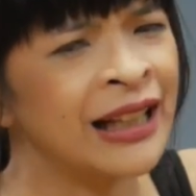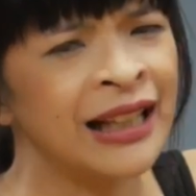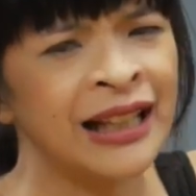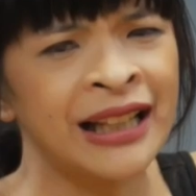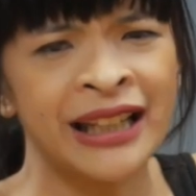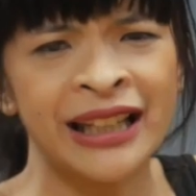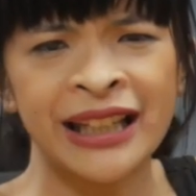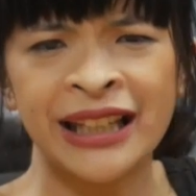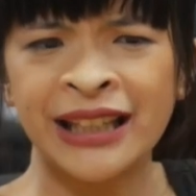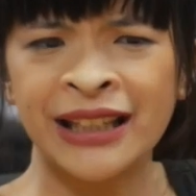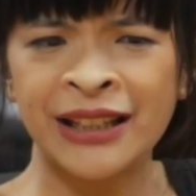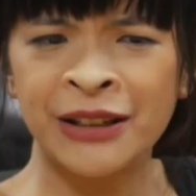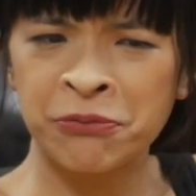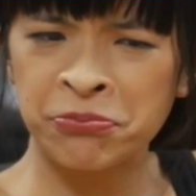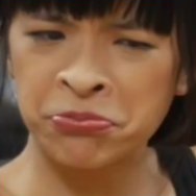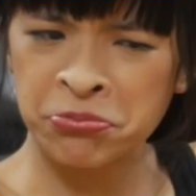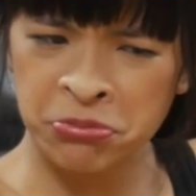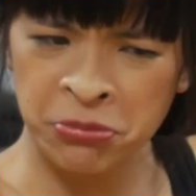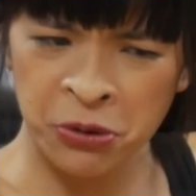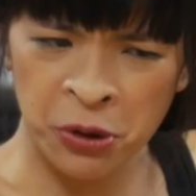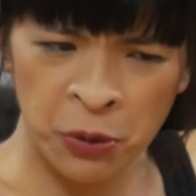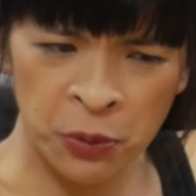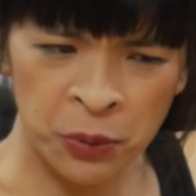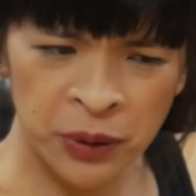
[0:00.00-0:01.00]
He
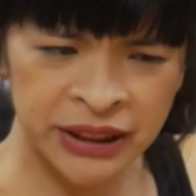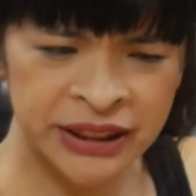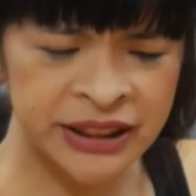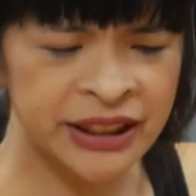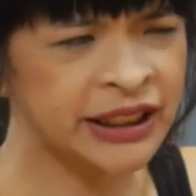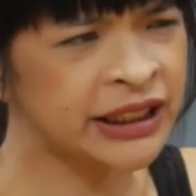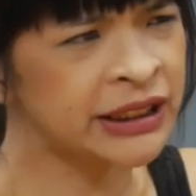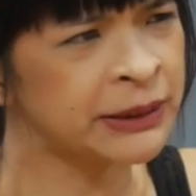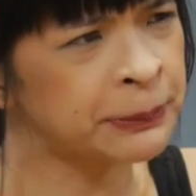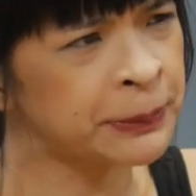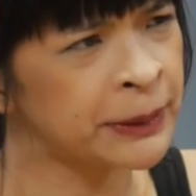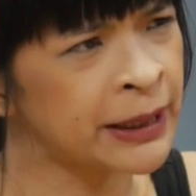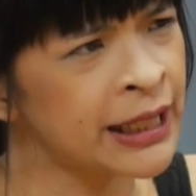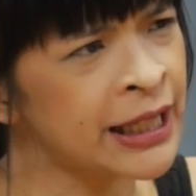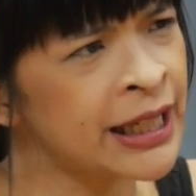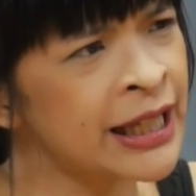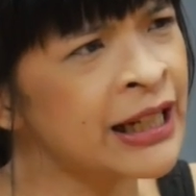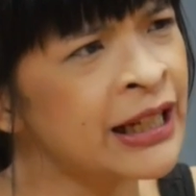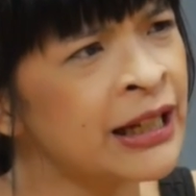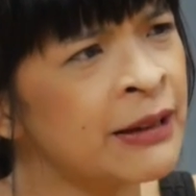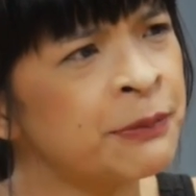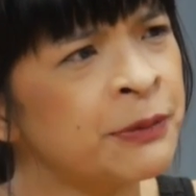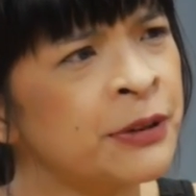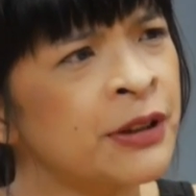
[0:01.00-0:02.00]
was just playing
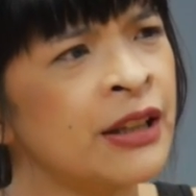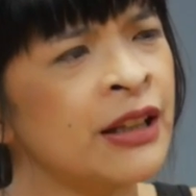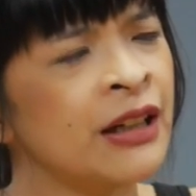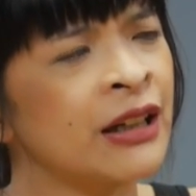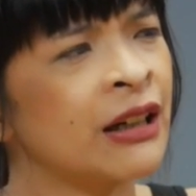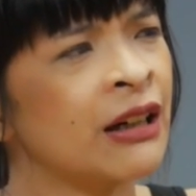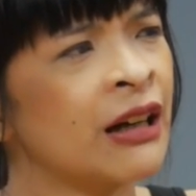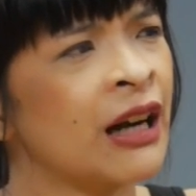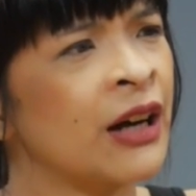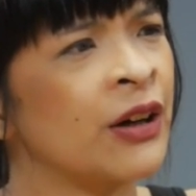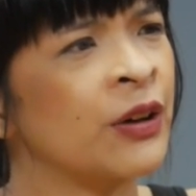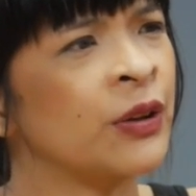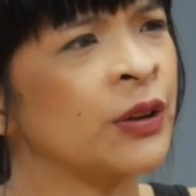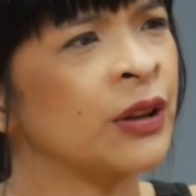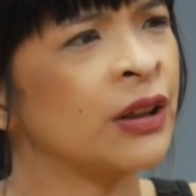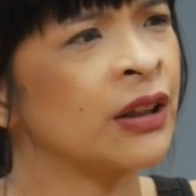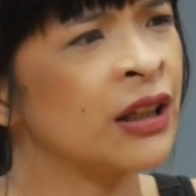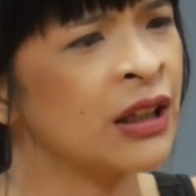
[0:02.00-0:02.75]
up to the crowd.